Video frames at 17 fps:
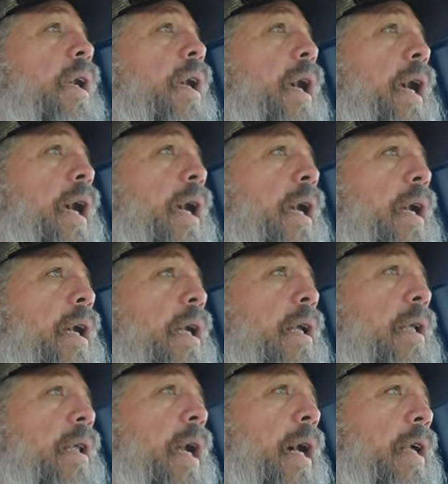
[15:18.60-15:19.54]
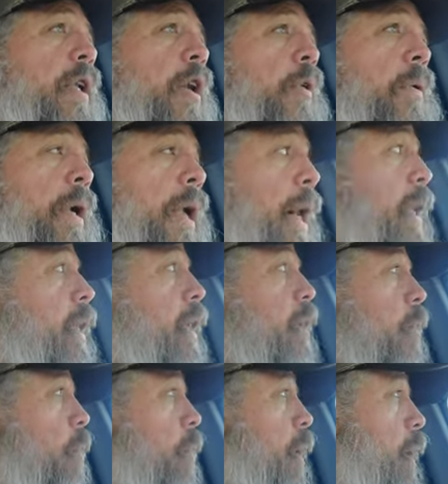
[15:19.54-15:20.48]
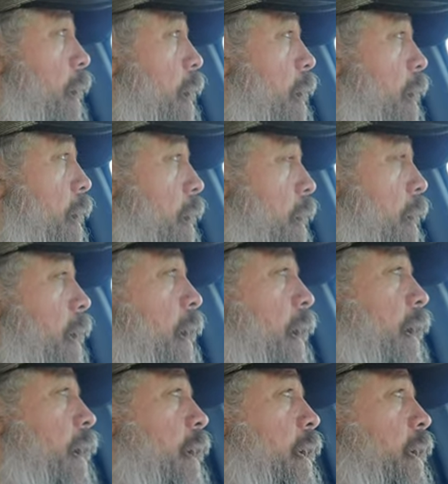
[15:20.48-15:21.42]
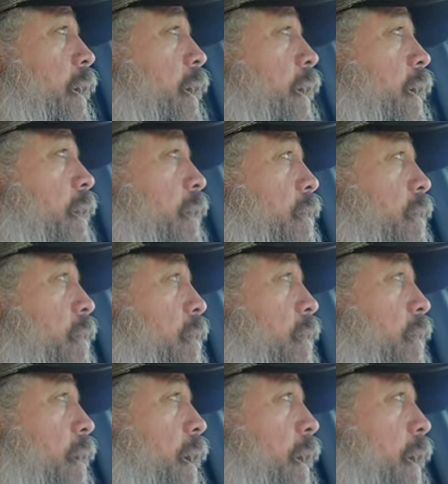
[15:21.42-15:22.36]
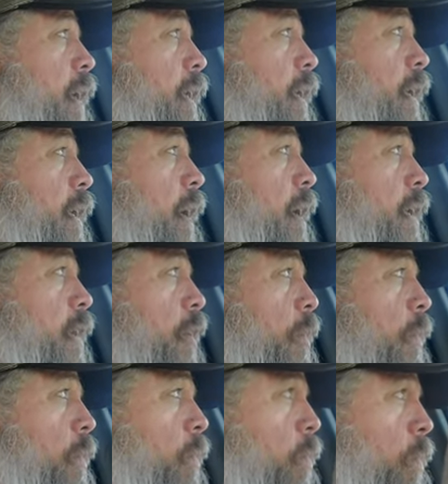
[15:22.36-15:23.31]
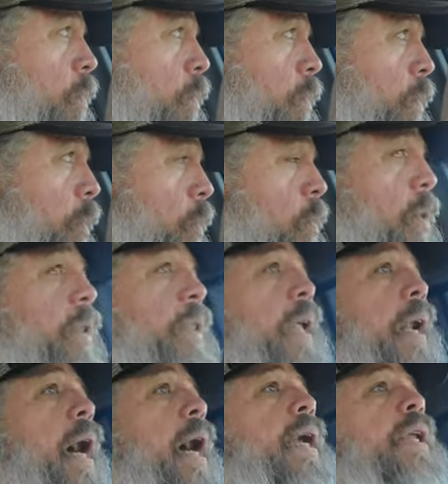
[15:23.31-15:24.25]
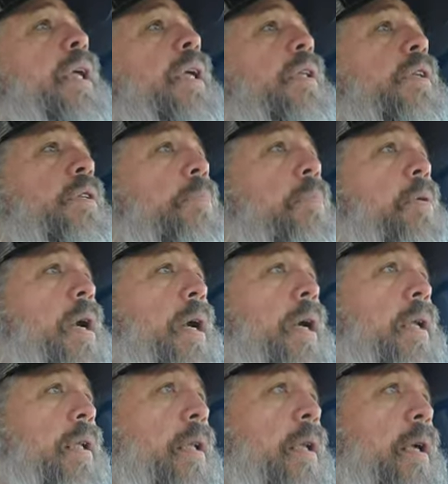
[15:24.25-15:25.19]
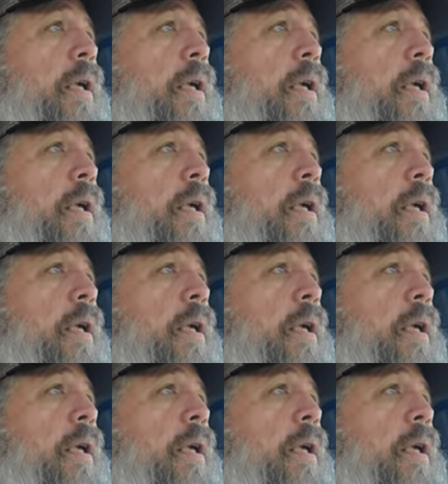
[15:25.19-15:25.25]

and I know what I need to work on, and I know the word that I need to spread.